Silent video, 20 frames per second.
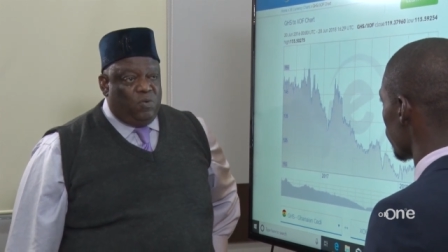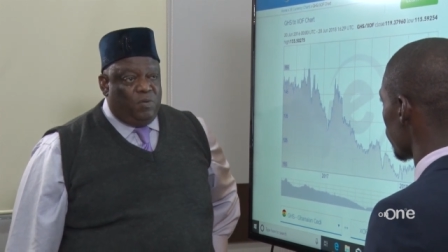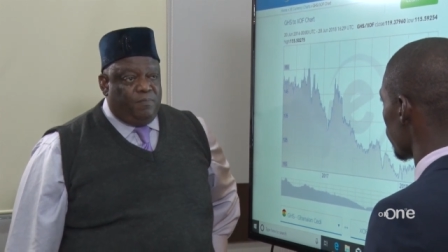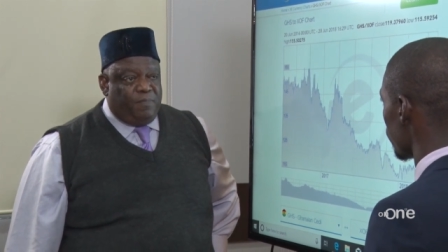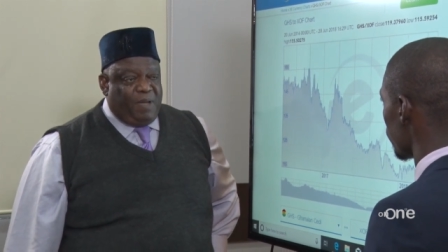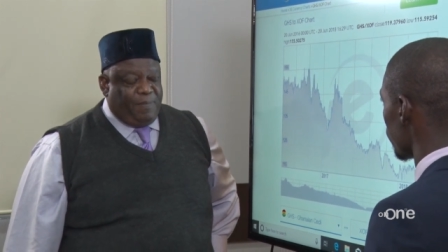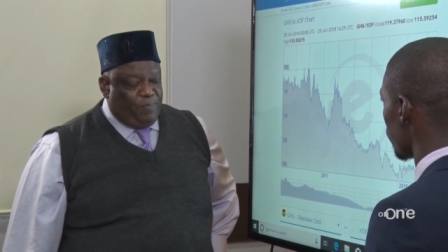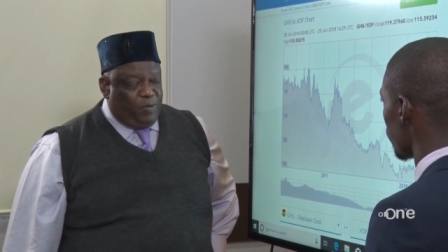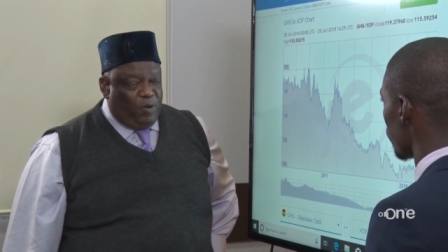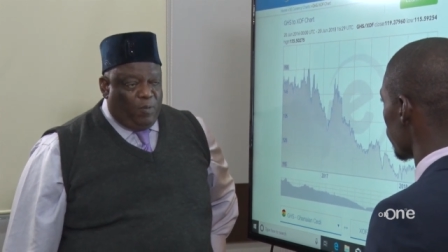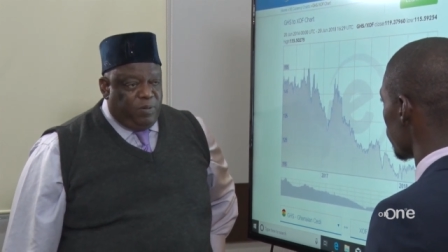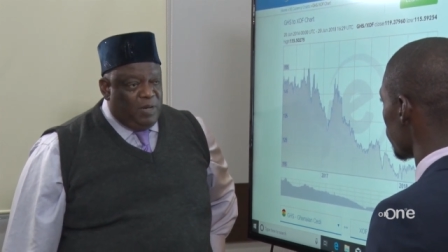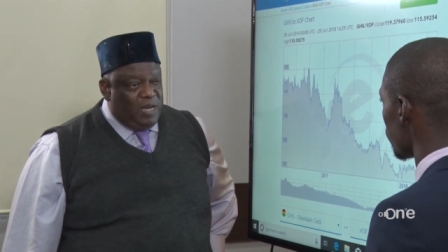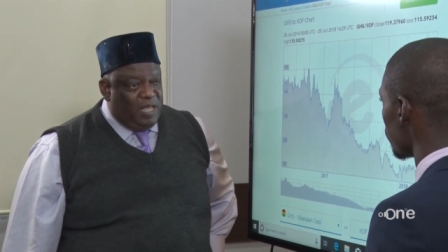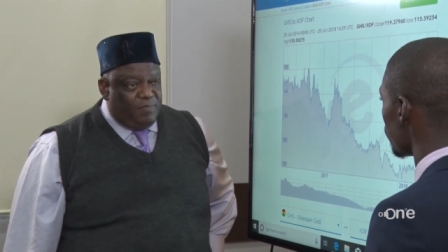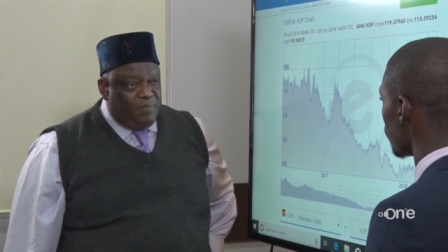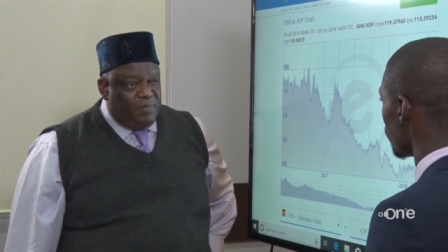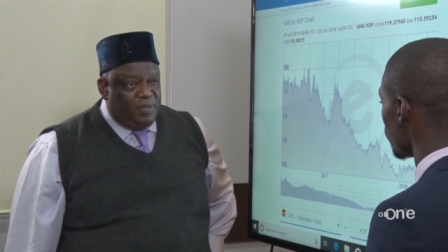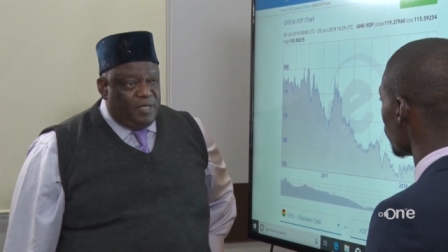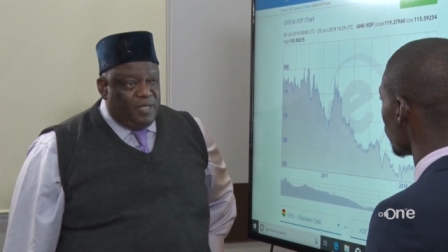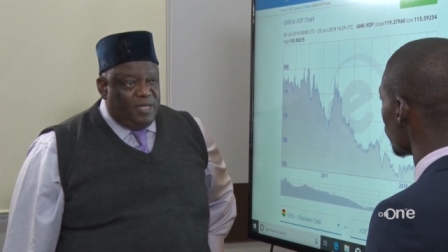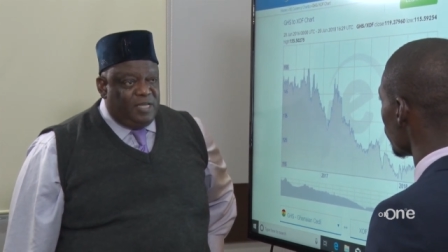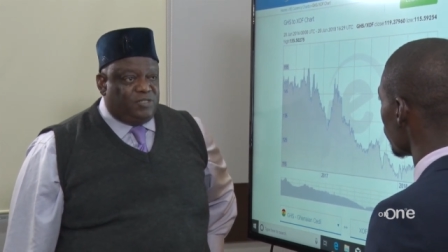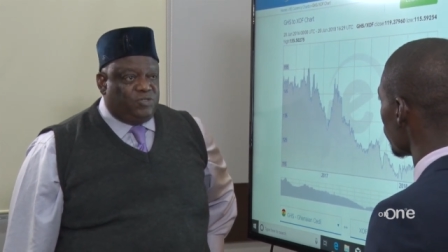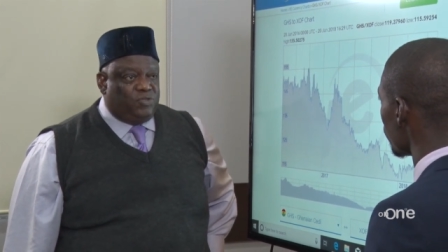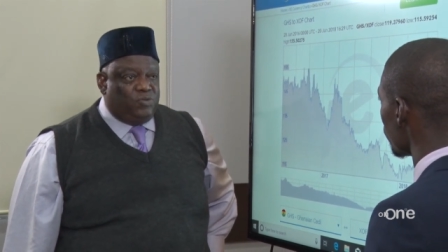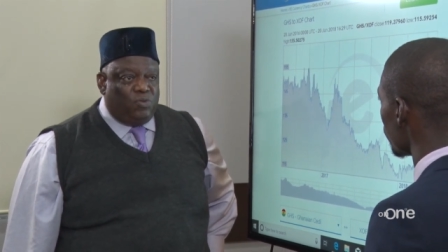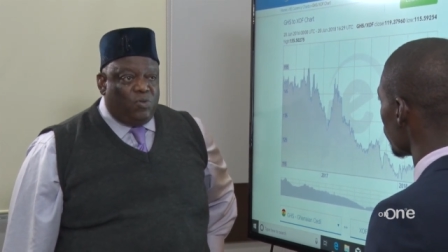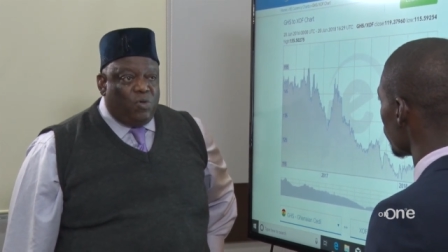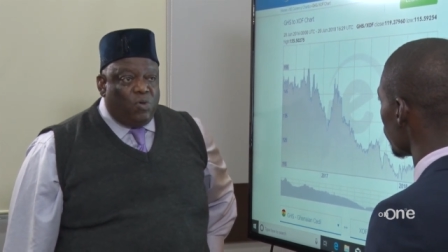My problem
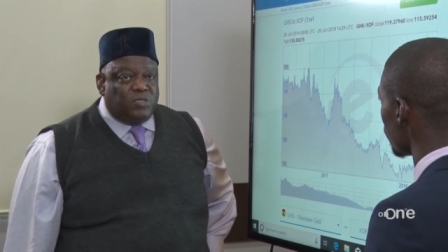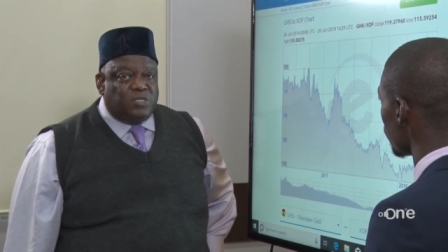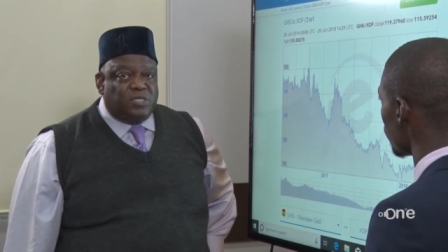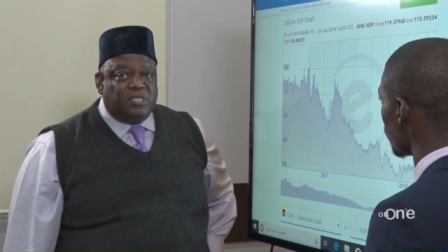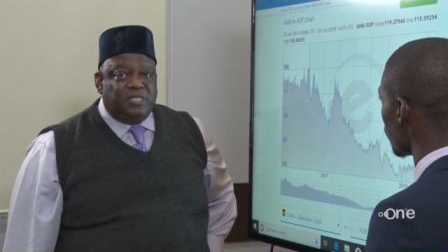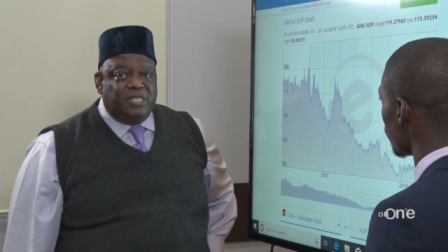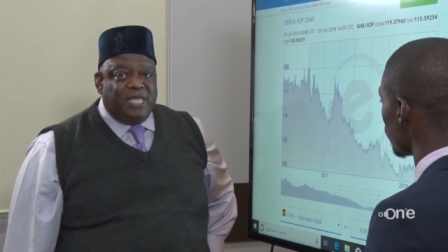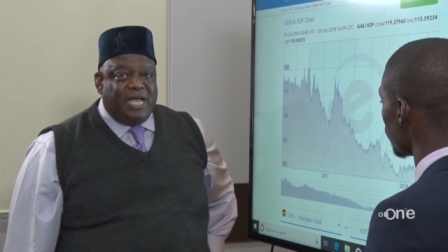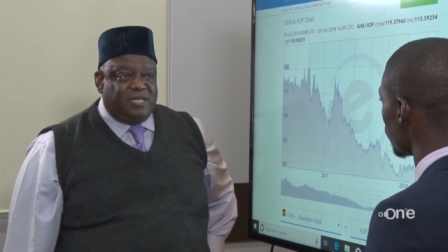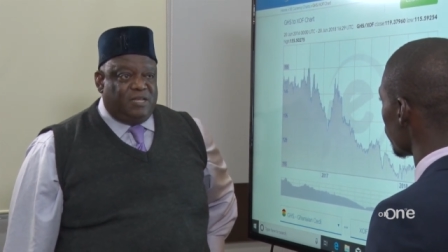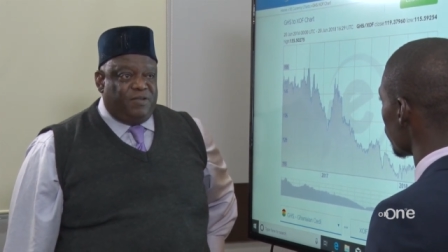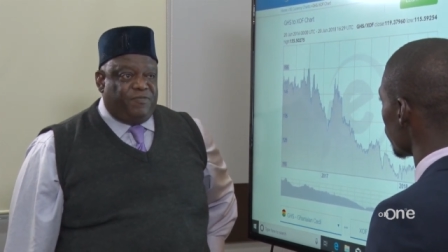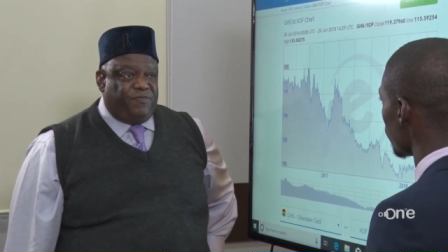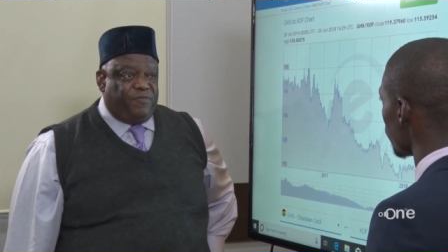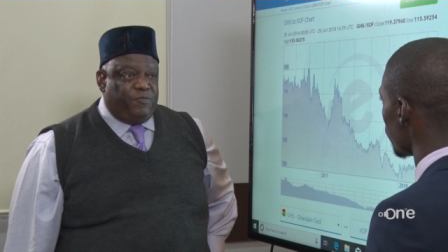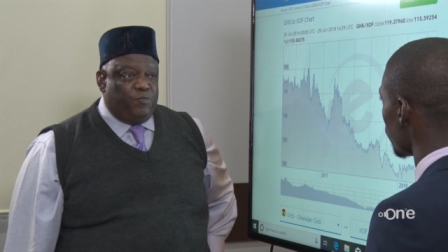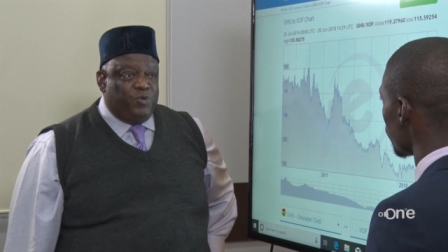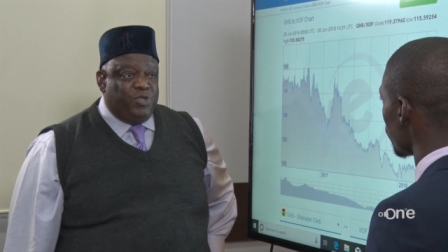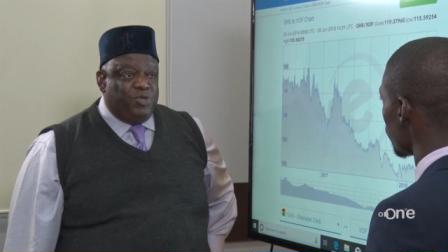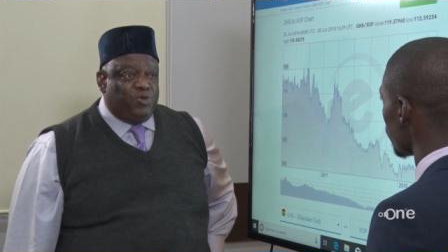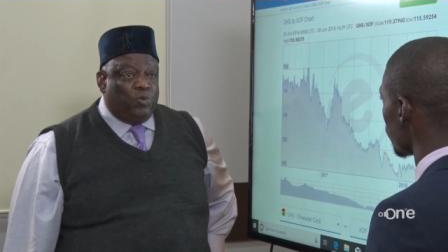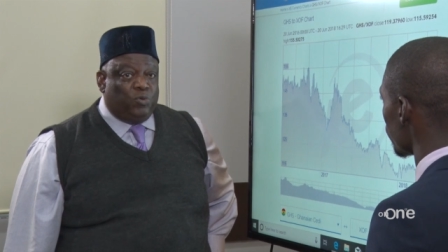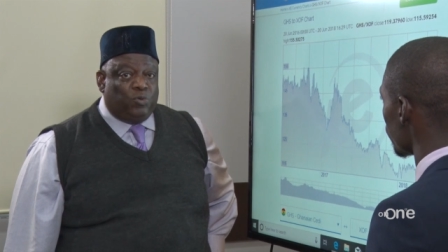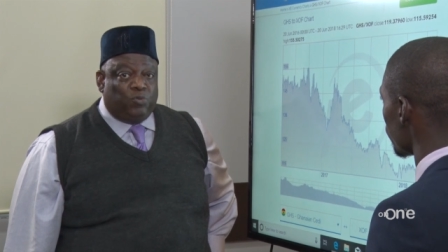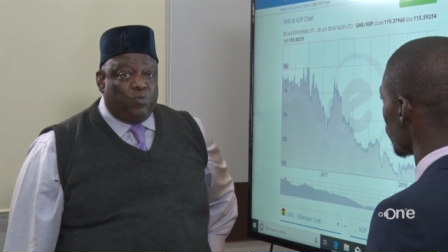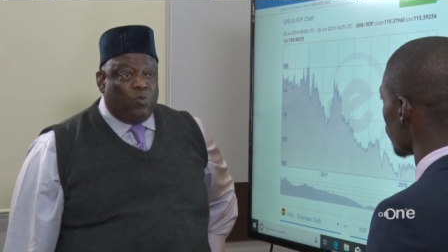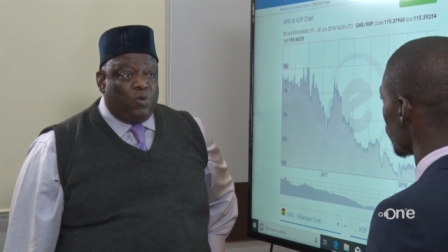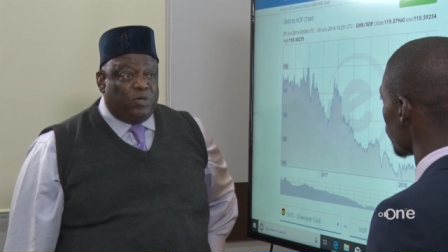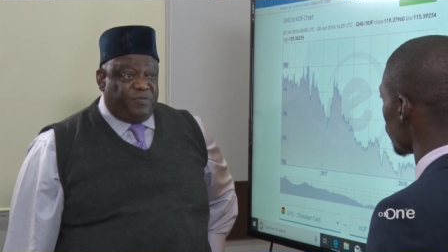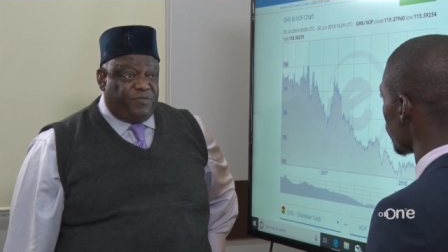is not that we
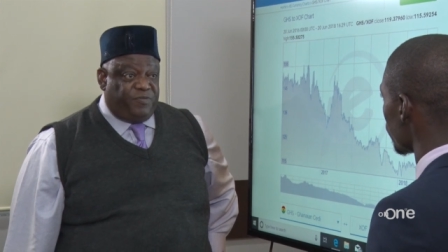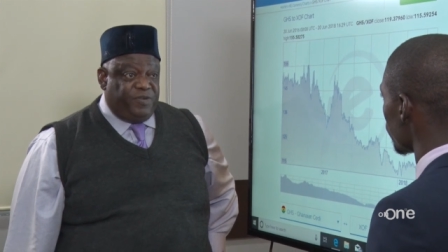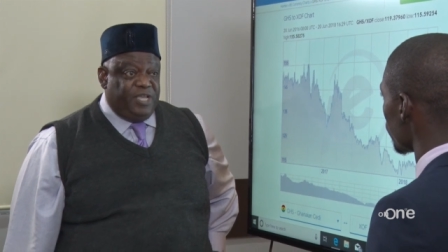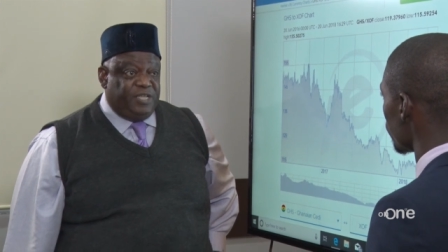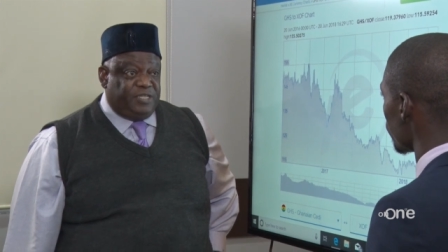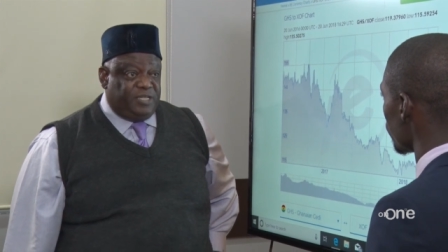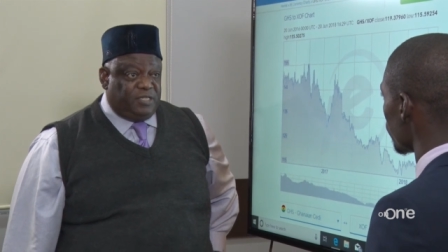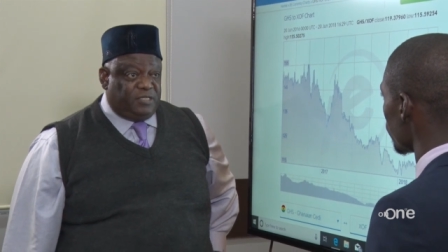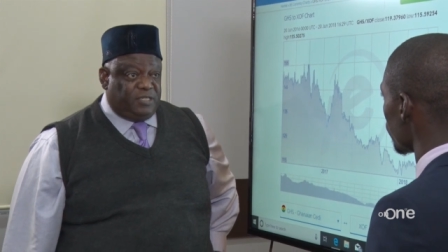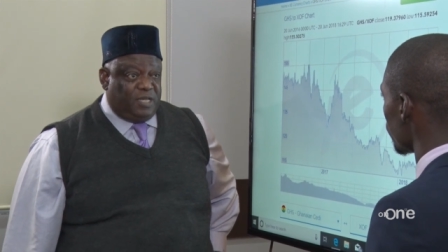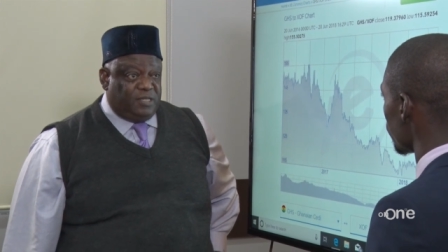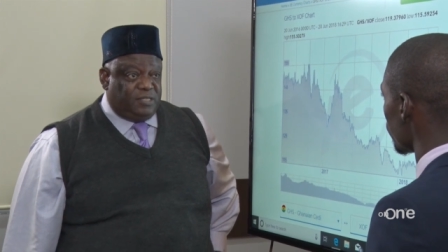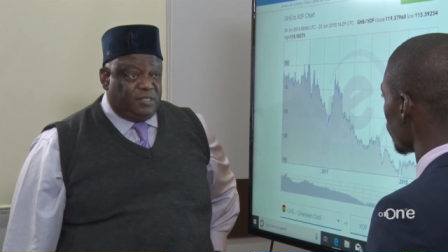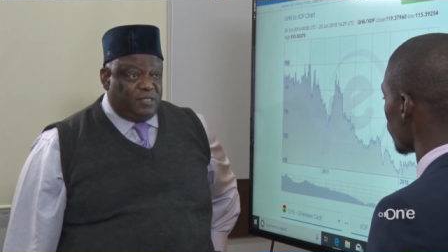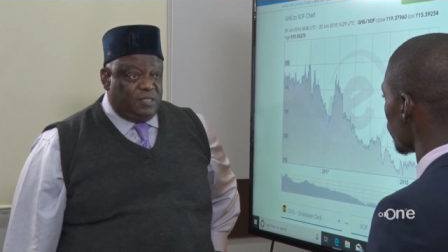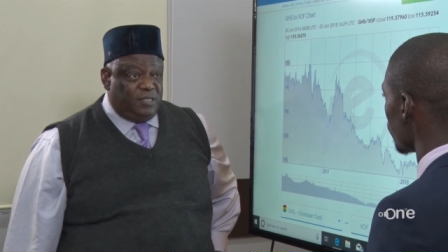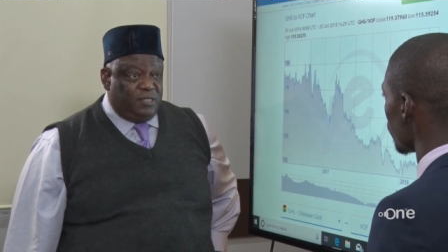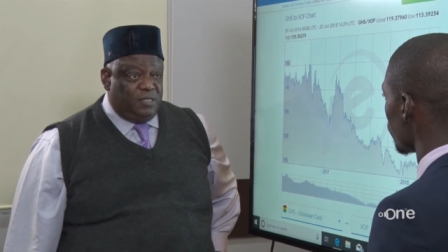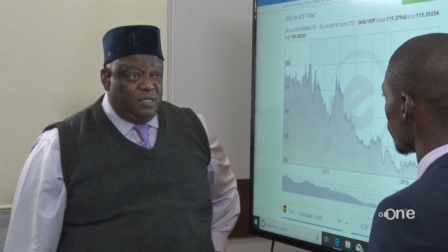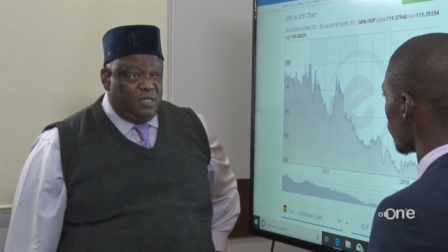don't want free HSS.